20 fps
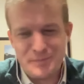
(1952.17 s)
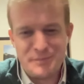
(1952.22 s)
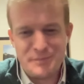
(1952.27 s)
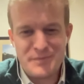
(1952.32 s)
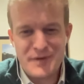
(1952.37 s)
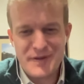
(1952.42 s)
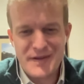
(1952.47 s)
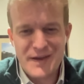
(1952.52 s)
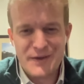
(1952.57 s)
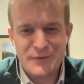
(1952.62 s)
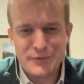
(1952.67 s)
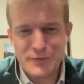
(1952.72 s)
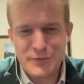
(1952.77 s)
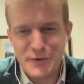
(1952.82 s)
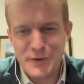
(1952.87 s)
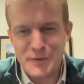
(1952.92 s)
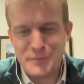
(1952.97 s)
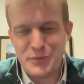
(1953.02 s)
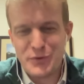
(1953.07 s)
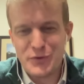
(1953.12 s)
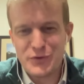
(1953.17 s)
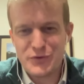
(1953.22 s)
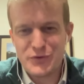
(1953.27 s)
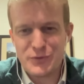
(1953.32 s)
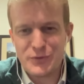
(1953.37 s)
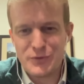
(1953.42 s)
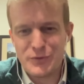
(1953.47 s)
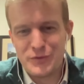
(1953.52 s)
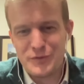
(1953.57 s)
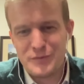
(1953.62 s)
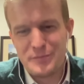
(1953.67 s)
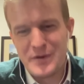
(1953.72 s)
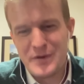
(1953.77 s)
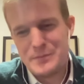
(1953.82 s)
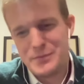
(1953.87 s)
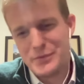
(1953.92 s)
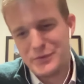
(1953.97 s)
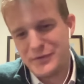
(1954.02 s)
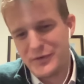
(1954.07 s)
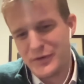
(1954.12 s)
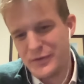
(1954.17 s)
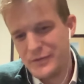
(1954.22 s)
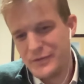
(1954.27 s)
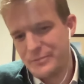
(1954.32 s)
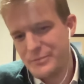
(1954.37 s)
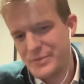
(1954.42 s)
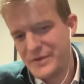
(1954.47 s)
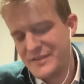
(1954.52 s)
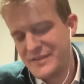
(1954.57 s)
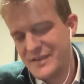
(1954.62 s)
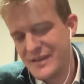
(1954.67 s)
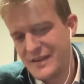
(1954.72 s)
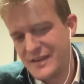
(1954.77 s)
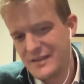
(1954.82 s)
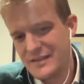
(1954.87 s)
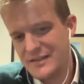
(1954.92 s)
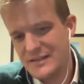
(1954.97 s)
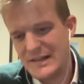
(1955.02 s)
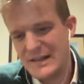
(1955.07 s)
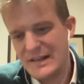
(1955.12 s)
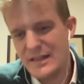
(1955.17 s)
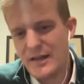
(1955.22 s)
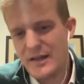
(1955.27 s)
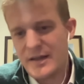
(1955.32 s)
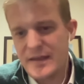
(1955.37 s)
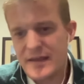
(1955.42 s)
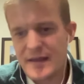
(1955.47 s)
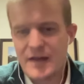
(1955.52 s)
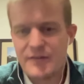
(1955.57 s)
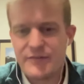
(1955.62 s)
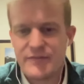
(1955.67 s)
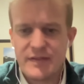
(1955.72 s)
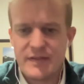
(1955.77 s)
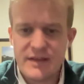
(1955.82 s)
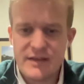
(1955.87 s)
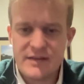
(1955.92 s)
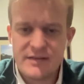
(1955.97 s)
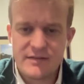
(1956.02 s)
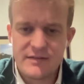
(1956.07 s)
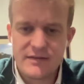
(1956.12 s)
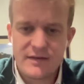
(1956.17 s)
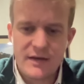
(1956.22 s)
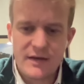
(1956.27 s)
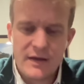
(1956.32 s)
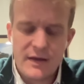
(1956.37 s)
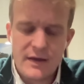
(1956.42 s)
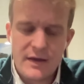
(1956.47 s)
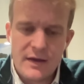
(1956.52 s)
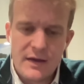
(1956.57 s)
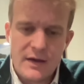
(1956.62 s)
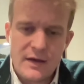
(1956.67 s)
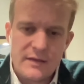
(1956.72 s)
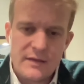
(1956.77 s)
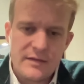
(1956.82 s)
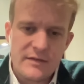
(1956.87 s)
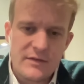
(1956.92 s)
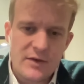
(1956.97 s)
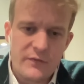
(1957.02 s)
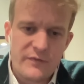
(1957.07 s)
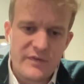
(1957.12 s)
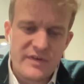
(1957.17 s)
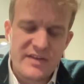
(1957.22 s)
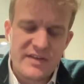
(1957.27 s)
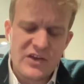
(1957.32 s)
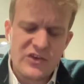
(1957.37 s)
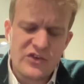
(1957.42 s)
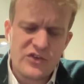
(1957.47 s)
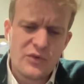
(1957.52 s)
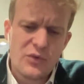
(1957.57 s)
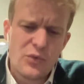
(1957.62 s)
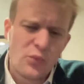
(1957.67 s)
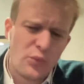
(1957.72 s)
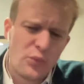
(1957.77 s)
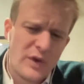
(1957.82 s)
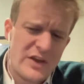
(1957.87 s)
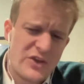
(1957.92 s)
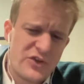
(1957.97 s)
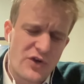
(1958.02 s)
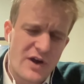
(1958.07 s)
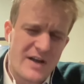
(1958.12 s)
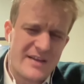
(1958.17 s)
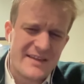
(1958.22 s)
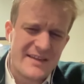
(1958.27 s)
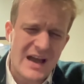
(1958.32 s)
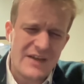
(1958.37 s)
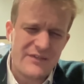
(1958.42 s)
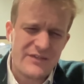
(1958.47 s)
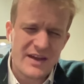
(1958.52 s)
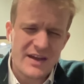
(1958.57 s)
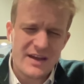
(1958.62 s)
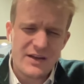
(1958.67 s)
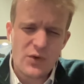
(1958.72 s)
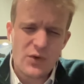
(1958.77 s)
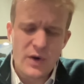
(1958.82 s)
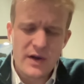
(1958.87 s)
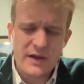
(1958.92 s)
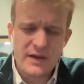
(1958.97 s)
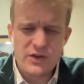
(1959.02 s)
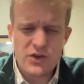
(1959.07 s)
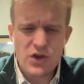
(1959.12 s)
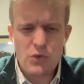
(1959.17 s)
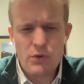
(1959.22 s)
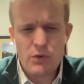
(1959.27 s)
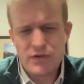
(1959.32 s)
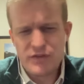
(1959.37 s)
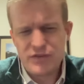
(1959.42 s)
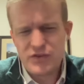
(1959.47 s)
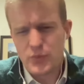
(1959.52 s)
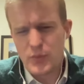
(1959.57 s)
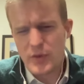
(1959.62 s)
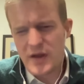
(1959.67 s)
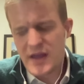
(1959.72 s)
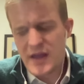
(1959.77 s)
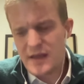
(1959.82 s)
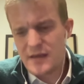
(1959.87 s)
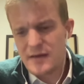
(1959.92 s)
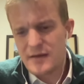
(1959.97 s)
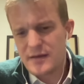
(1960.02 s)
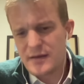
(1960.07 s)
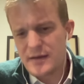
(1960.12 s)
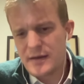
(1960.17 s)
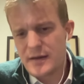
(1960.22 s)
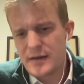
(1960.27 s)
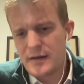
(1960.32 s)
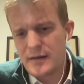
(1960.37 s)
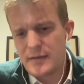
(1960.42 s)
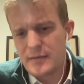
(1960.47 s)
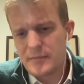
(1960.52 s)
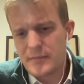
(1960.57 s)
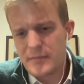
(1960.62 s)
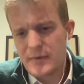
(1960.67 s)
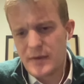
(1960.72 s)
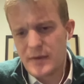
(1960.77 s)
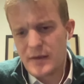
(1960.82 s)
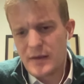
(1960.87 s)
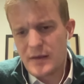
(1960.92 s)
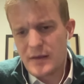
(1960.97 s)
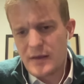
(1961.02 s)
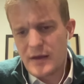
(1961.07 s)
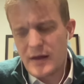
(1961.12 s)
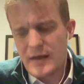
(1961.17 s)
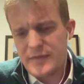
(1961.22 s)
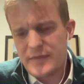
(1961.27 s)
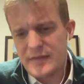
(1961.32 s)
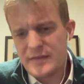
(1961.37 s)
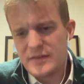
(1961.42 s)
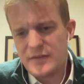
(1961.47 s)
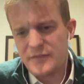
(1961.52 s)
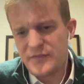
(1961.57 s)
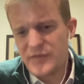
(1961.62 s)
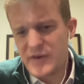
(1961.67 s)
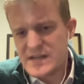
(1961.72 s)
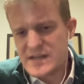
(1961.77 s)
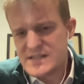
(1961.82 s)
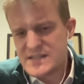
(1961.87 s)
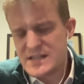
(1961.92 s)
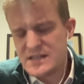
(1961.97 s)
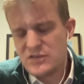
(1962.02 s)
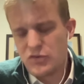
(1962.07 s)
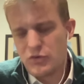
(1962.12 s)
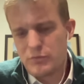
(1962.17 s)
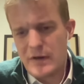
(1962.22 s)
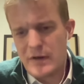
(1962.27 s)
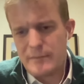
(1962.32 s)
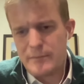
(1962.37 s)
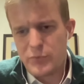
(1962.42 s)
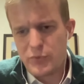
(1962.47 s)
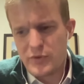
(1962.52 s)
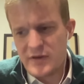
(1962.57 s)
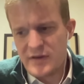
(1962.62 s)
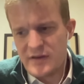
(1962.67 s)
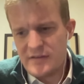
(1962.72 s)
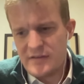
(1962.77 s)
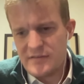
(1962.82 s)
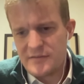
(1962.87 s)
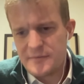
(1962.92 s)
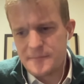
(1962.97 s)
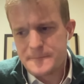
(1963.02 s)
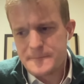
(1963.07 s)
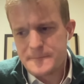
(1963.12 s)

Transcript: been out on our book tours. People don't particularly like having this conversation. We try to have it in quite a nuanced way. I think the first thing to remember is